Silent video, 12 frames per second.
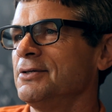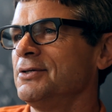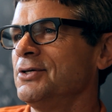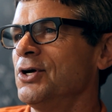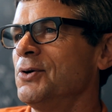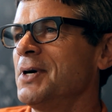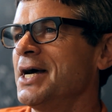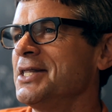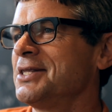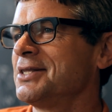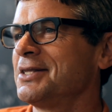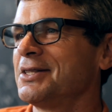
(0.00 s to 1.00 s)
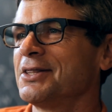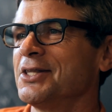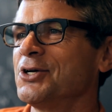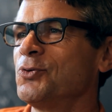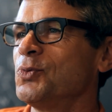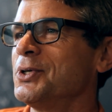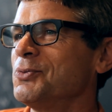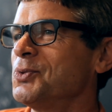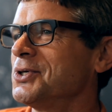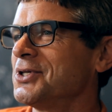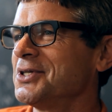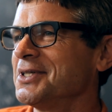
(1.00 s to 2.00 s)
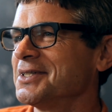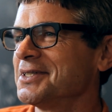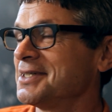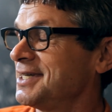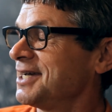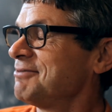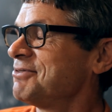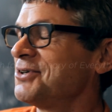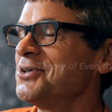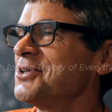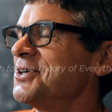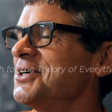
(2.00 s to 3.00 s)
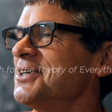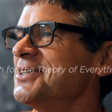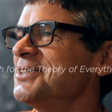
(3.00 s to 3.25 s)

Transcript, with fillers: you know, I think we will get further.